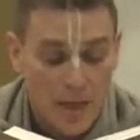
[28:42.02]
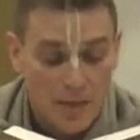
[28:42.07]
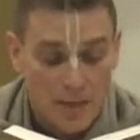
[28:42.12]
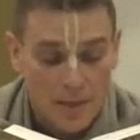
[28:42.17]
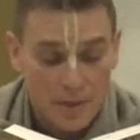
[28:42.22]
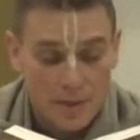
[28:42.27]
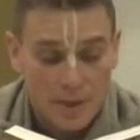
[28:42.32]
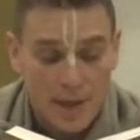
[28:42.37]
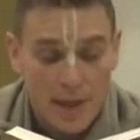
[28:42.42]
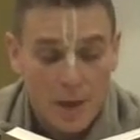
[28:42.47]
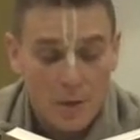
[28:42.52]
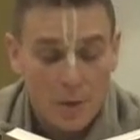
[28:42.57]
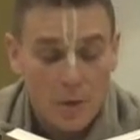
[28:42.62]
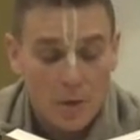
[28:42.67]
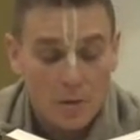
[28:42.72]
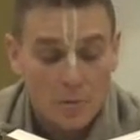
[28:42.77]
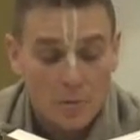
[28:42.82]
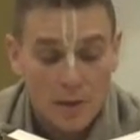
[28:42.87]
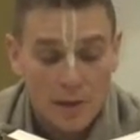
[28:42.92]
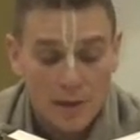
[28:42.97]
The
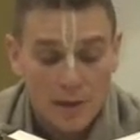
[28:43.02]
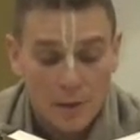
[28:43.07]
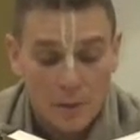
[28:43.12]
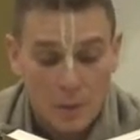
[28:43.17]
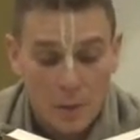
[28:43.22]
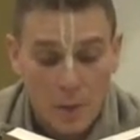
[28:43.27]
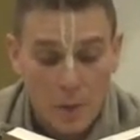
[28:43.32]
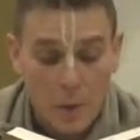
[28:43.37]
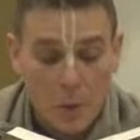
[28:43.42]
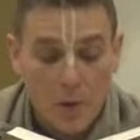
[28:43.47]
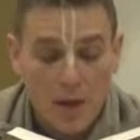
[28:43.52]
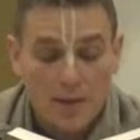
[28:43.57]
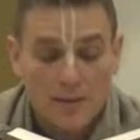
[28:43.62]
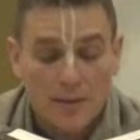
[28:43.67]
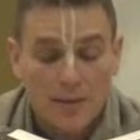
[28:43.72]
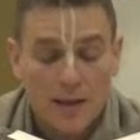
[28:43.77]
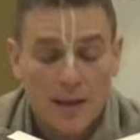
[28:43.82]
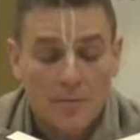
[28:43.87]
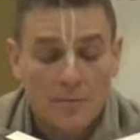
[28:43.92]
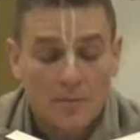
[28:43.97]
cowherd men, who
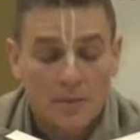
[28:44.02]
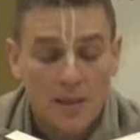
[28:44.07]
had come